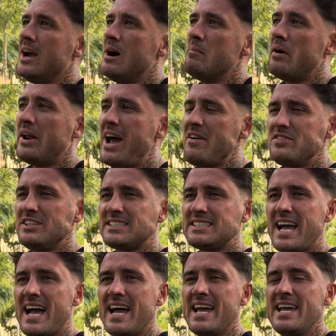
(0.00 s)
But I have to
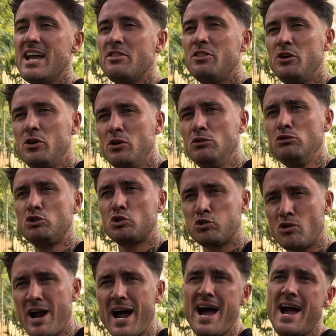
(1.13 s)
say, the new
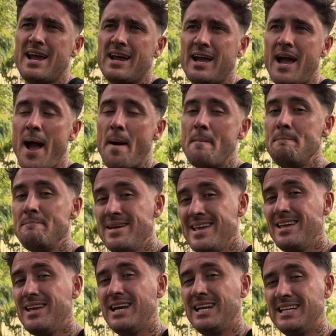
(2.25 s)
track,
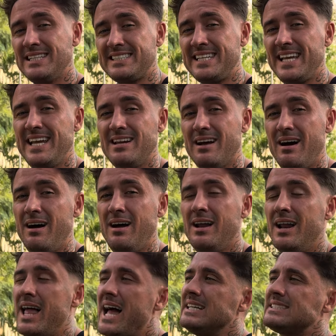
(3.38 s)
Minha Latina,
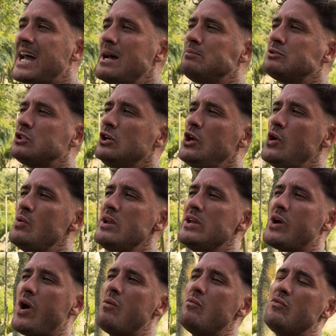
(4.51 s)
has absolutely
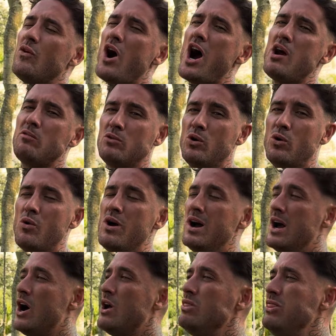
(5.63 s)
gone viral,
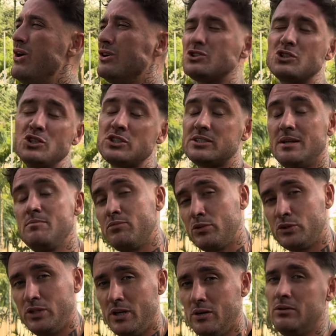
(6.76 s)
not just in
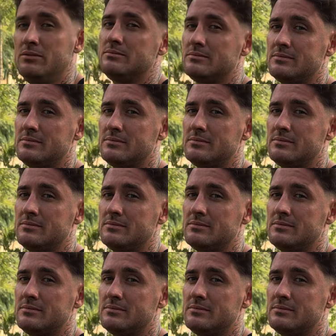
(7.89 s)
Brazil,